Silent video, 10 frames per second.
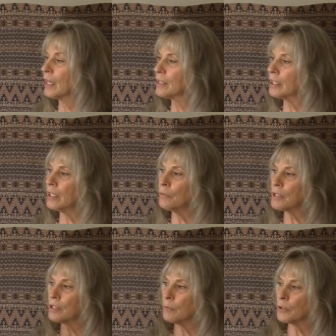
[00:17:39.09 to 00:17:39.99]
See, he
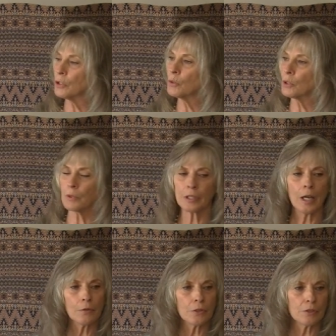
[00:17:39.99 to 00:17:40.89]
was someone who worked with
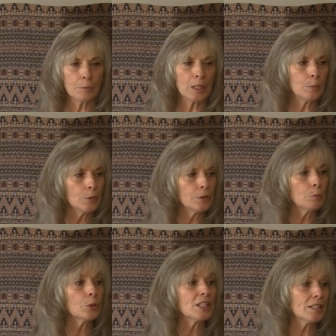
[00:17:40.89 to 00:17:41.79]
hundreds of people in
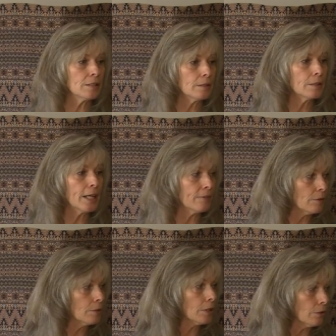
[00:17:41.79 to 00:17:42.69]
prison, native,
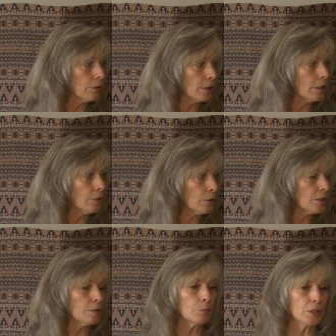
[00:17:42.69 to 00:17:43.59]
you know, the
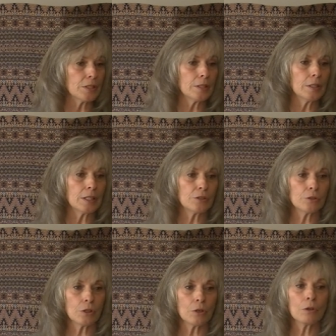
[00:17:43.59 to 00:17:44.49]
Inuits in prison, as you
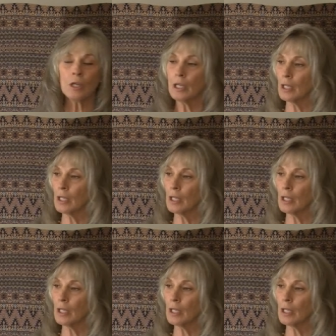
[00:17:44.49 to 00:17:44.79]
know,